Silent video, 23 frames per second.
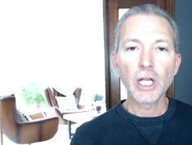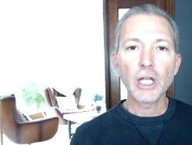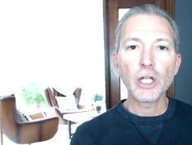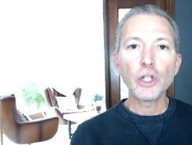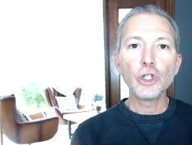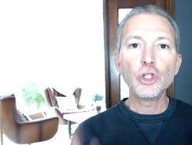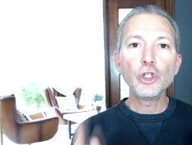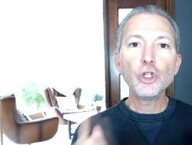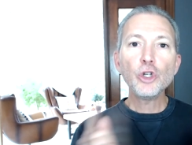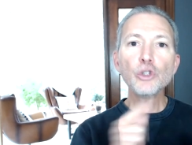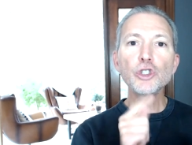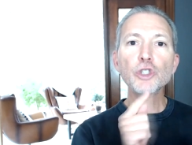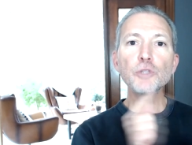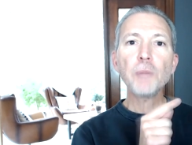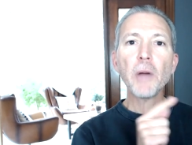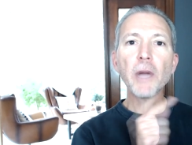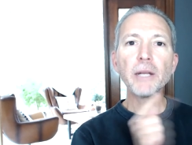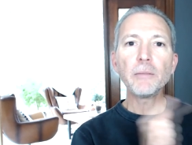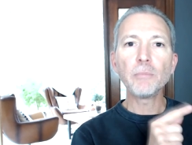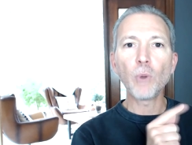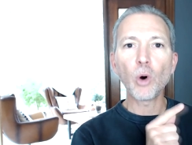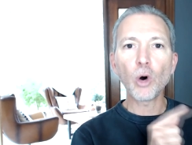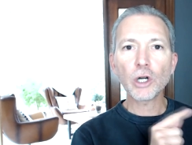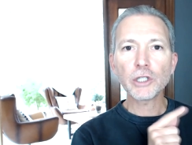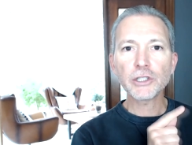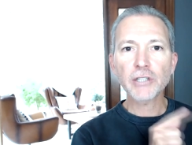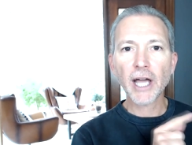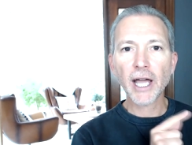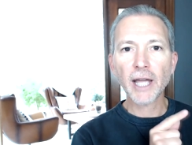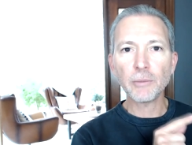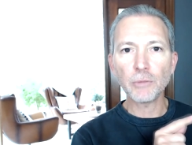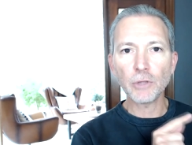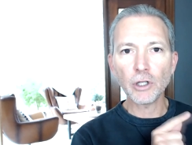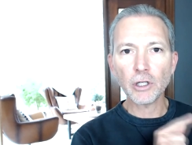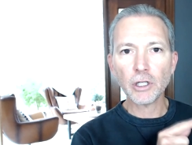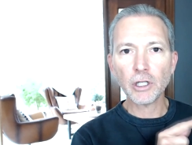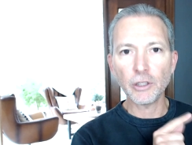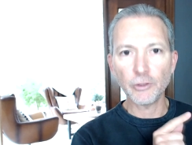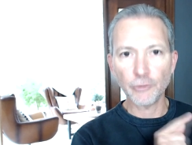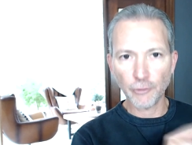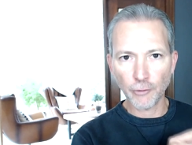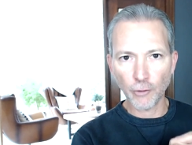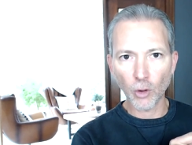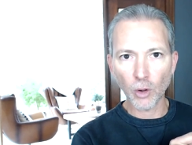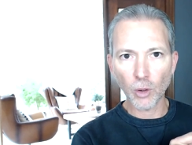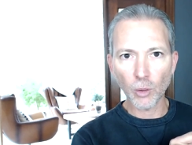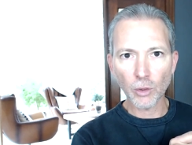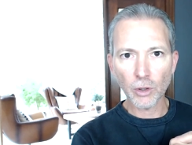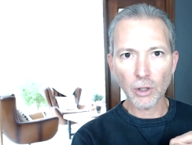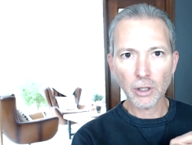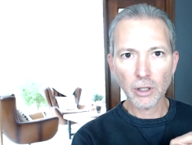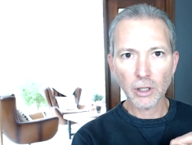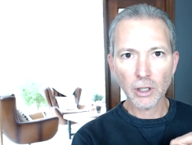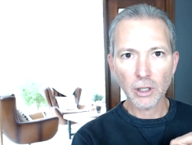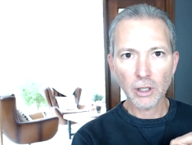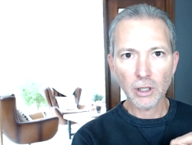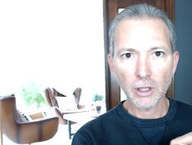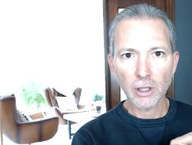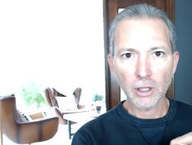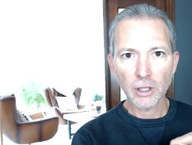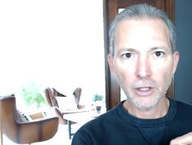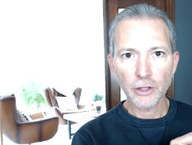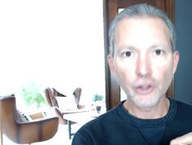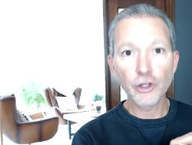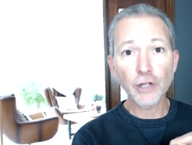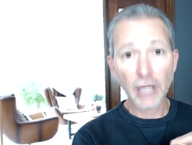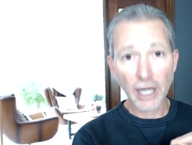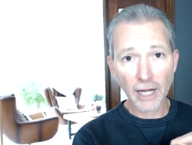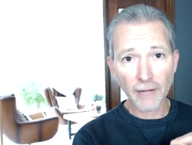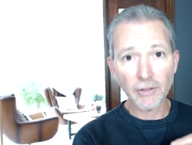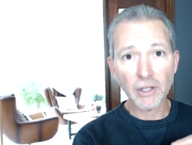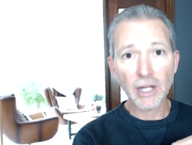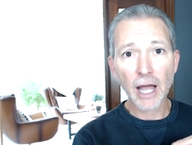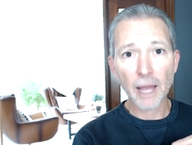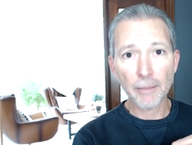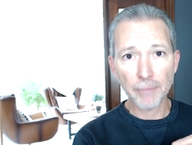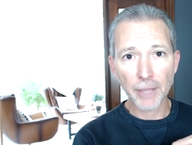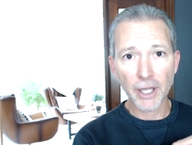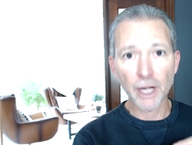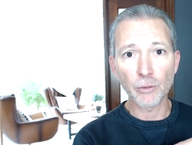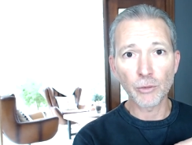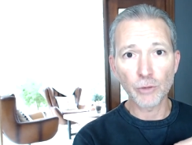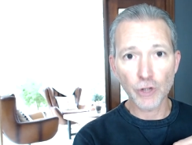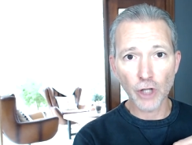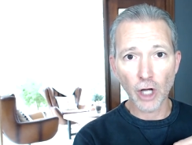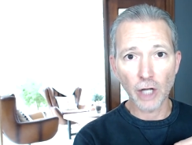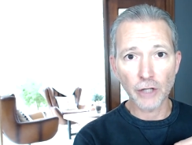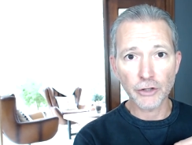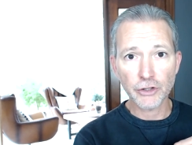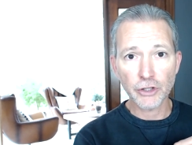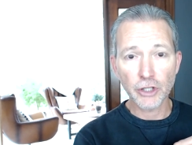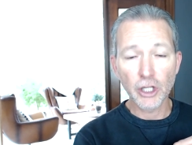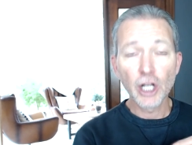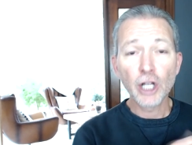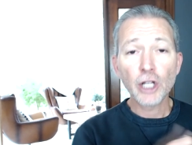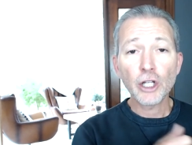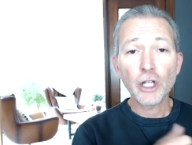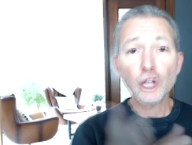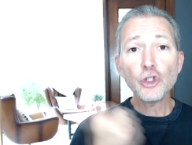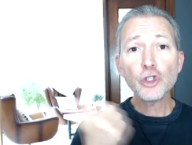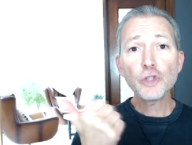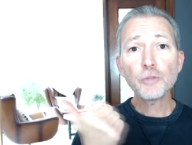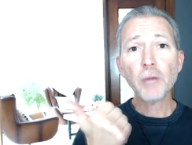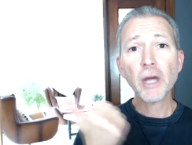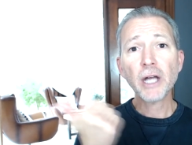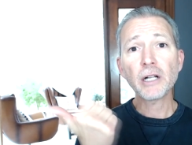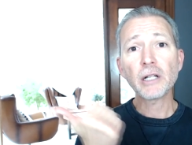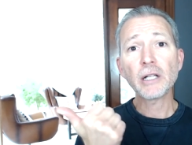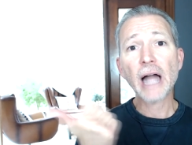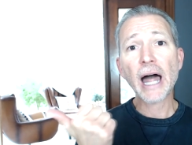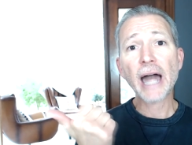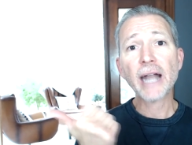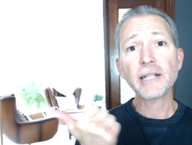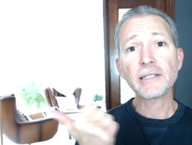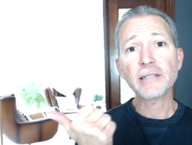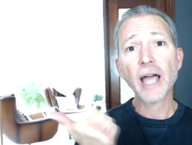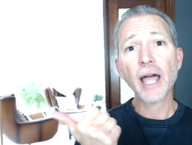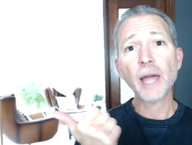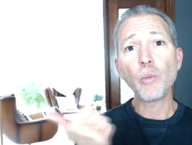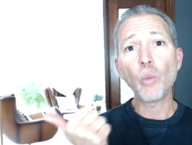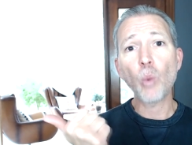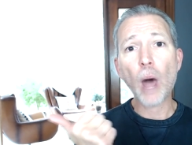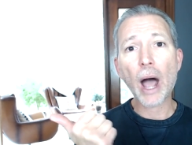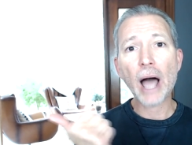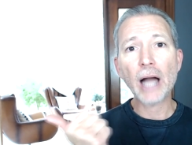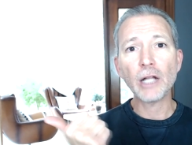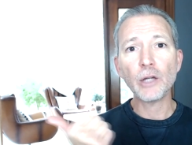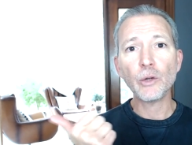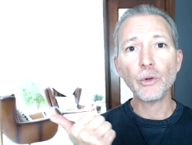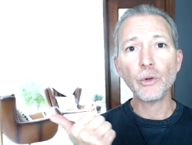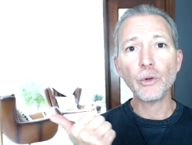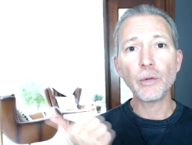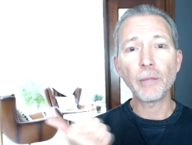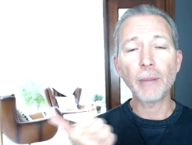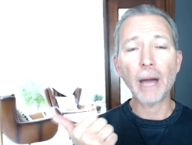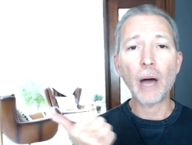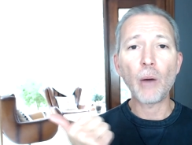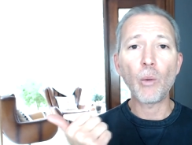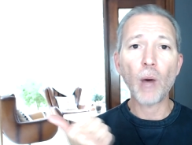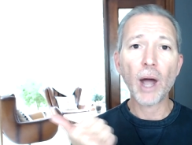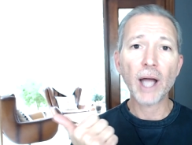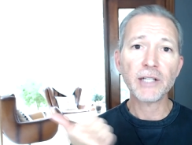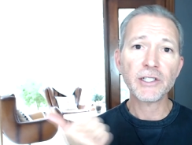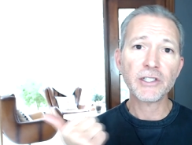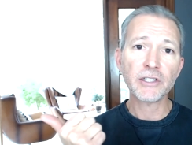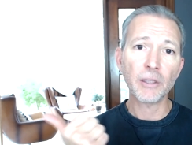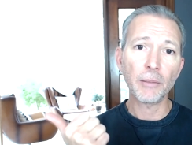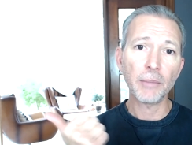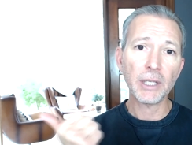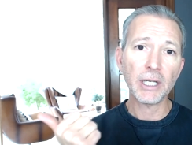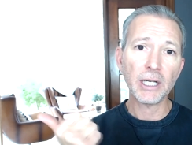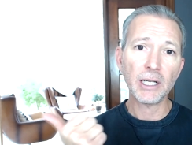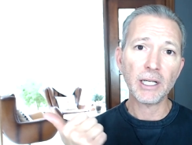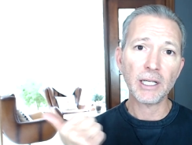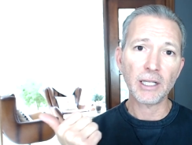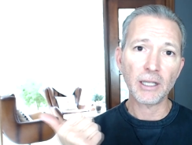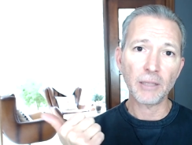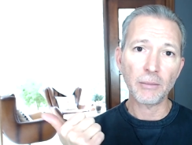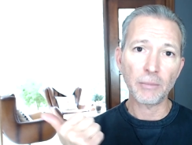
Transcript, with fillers: You spend more time looking forward, you're gonna have a lot better results. You spend a lot of time wallowing about why somebody didn't get